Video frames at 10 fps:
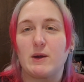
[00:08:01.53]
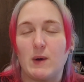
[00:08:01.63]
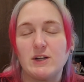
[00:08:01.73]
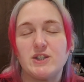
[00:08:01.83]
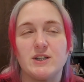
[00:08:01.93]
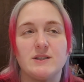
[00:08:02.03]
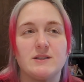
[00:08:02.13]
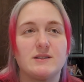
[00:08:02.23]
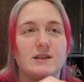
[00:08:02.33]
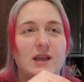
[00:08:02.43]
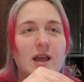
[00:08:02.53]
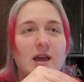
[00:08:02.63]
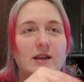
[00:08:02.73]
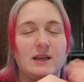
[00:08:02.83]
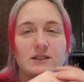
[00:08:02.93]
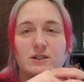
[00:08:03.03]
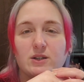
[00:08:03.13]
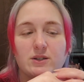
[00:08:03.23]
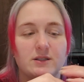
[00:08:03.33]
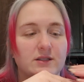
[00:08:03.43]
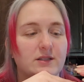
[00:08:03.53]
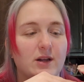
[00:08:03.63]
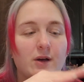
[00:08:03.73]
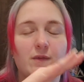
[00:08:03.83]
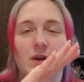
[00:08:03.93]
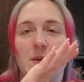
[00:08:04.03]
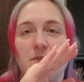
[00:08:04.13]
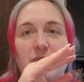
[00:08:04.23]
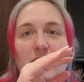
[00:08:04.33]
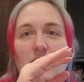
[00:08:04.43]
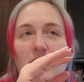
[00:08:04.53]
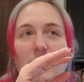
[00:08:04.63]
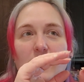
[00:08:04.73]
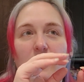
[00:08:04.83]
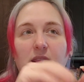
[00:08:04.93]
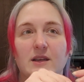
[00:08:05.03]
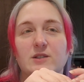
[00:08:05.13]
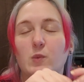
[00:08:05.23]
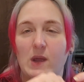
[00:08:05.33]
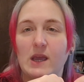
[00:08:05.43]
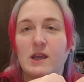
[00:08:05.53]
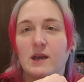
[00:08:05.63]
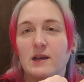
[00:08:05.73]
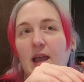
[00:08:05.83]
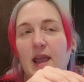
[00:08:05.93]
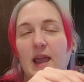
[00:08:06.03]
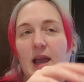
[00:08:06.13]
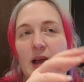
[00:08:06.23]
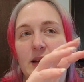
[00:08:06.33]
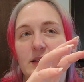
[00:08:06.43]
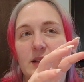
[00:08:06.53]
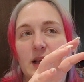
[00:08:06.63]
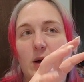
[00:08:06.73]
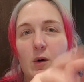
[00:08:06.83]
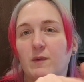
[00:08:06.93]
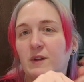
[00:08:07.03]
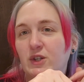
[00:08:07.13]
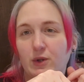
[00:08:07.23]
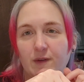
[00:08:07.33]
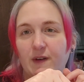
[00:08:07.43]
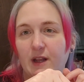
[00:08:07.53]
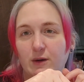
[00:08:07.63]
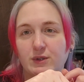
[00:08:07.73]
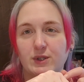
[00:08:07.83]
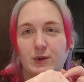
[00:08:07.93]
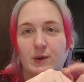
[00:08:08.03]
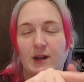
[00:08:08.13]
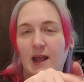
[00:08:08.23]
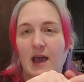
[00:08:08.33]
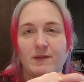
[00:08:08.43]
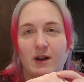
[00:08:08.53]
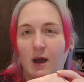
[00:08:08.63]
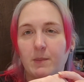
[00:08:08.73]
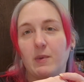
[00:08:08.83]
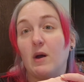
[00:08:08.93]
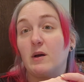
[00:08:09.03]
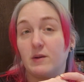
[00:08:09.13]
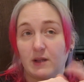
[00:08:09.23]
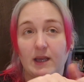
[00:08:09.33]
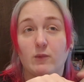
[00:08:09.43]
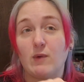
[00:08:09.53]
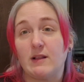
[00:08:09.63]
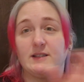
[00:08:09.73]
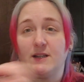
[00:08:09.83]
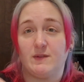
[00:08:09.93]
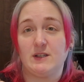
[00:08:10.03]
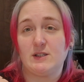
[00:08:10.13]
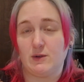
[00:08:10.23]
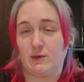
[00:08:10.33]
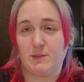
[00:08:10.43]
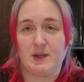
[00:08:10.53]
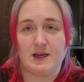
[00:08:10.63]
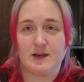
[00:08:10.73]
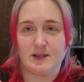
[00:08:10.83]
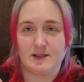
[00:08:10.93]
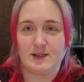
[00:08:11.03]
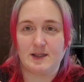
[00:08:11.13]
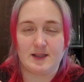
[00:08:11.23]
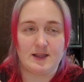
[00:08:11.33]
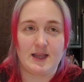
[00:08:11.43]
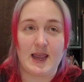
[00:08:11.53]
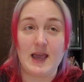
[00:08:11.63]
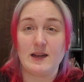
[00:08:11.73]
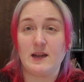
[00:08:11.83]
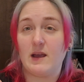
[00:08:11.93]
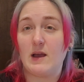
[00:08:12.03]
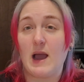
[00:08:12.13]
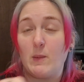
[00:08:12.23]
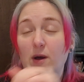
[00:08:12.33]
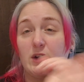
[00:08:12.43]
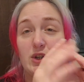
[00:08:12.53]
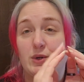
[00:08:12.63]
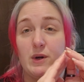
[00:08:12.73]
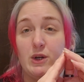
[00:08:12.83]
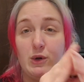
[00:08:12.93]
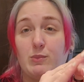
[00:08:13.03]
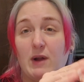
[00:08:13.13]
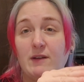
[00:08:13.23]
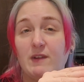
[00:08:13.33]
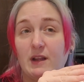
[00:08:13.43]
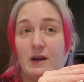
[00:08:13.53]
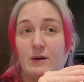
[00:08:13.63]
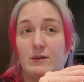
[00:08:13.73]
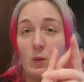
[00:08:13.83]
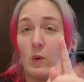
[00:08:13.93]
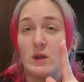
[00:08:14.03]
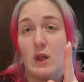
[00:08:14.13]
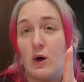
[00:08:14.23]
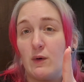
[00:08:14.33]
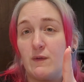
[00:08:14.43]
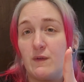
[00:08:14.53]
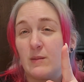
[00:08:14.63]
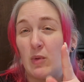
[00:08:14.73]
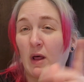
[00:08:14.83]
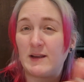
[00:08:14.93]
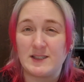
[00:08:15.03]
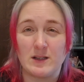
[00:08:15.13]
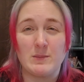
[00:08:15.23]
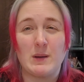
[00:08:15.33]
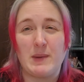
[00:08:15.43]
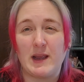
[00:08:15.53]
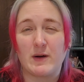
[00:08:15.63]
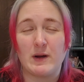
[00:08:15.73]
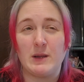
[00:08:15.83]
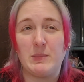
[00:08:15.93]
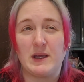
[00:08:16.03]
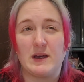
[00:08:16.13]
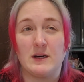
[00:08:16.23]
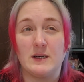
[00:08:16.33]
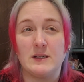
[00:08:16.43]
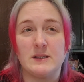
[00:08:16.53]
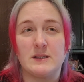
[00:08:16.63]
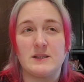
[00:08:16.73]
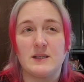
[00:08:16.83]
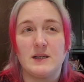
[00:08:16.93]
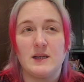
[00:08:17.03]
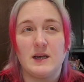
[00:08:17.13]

my questions and answers and stuff like this week, and hopefully shoot a video soon and have it up like relatively soon, because, and I want to shoot a new bread video. One loaf, probably still in my bakery, because